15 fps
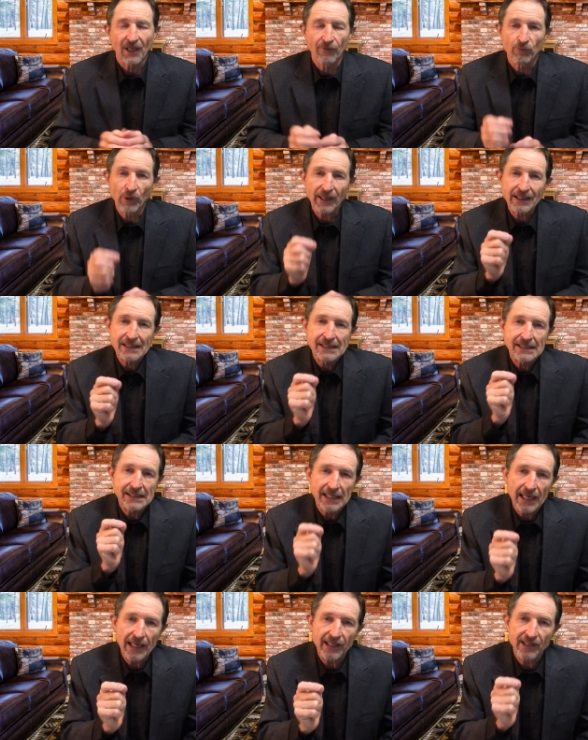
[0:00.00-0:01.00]
If we
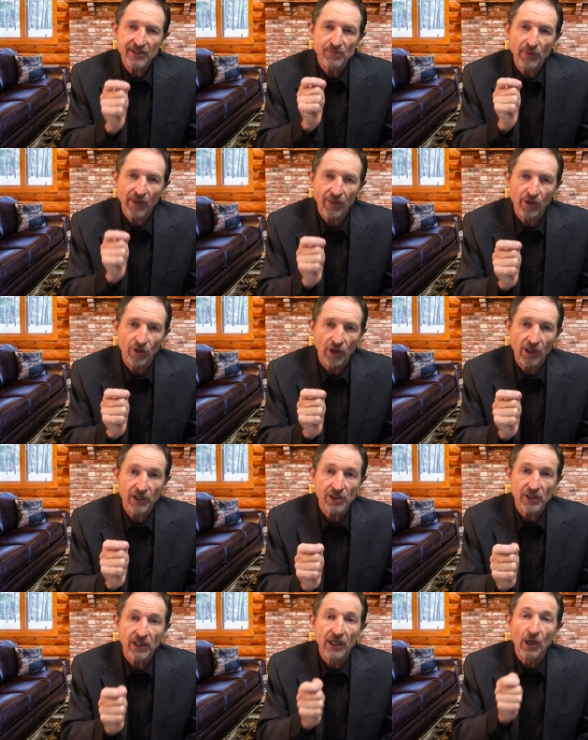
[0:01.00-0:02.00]
understand his
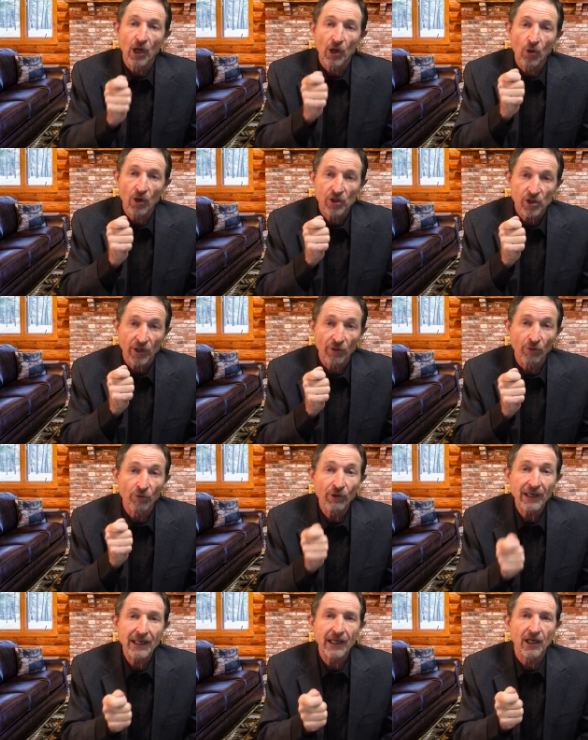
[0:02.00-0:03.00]
methodology, it's going to
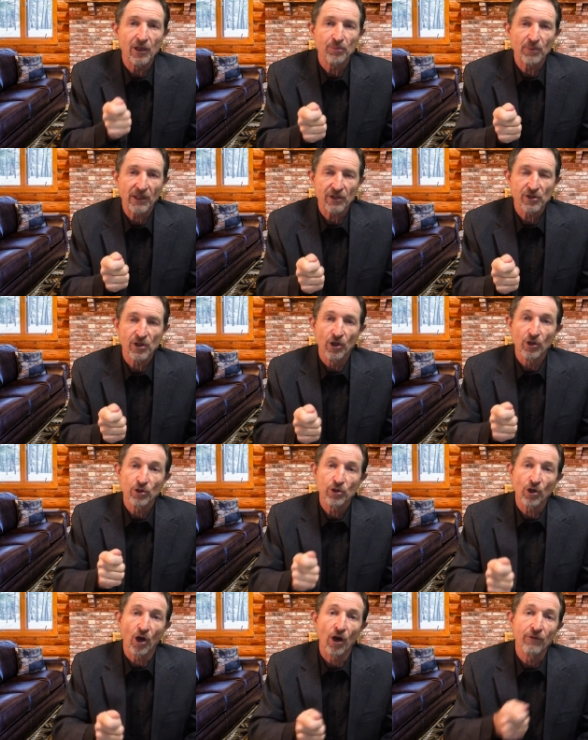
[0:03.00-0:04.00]
really help us
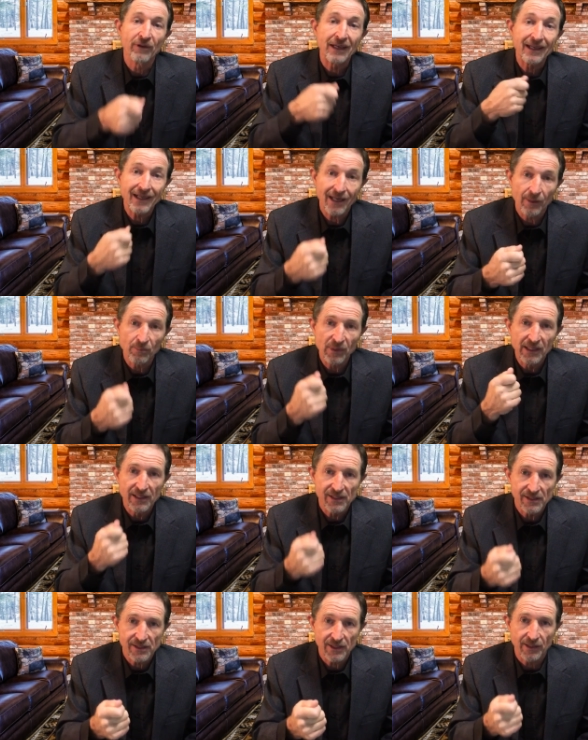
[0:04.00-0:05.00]
to overcome
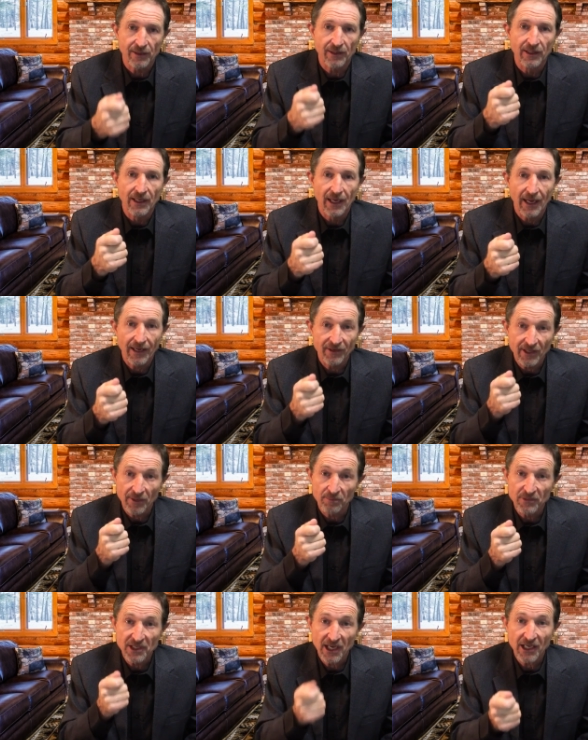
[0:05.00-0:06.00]
sin and
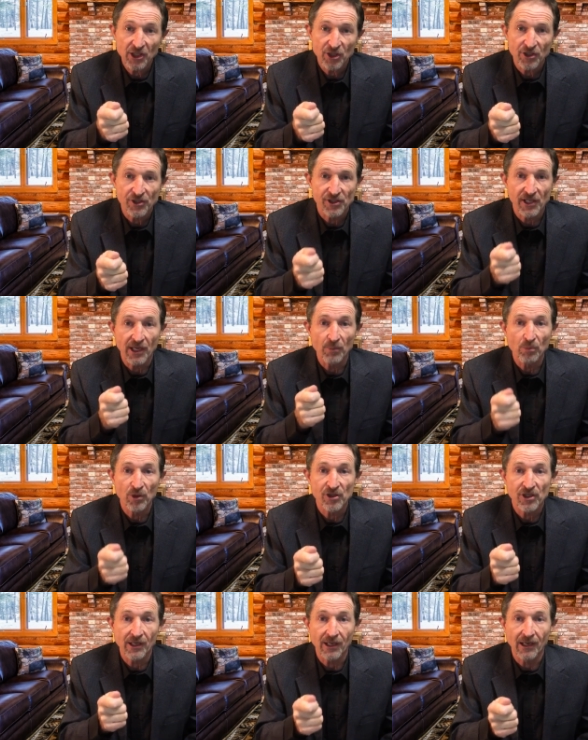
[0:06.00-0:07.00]
temptations that he
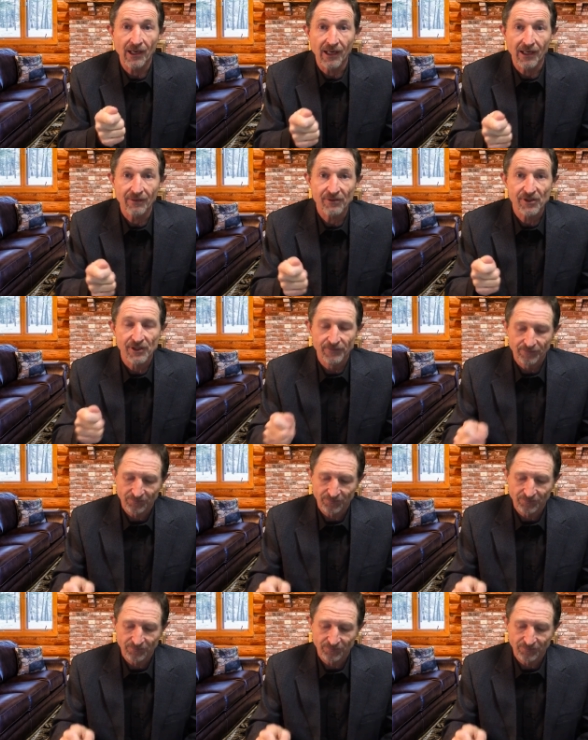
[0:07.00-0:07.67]
puts in our lives.